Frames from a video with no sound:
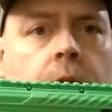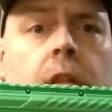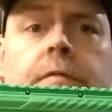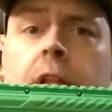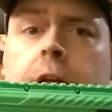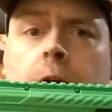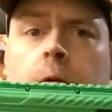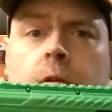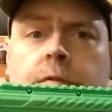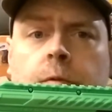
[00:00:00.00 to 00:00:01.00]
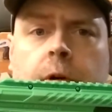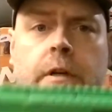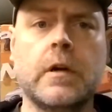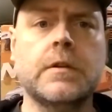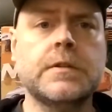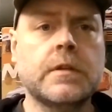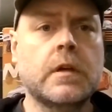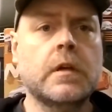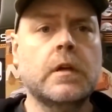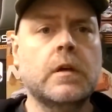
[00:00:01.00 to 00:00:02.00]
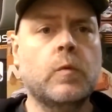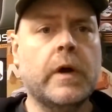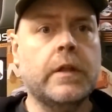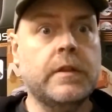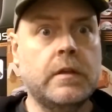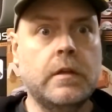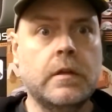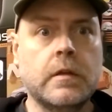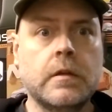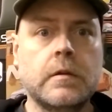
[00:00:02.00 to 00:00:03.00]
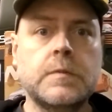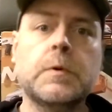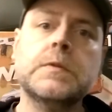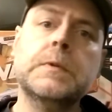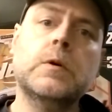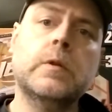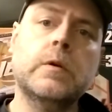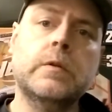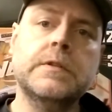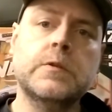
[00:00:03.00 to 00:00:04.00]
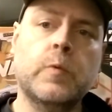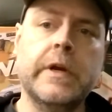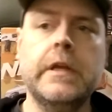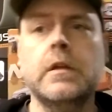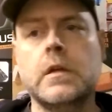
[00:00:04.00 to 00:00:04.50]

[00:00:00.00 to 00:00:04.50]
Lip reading: The Villainator holds 40 darts, while the Sportsman only holds 20.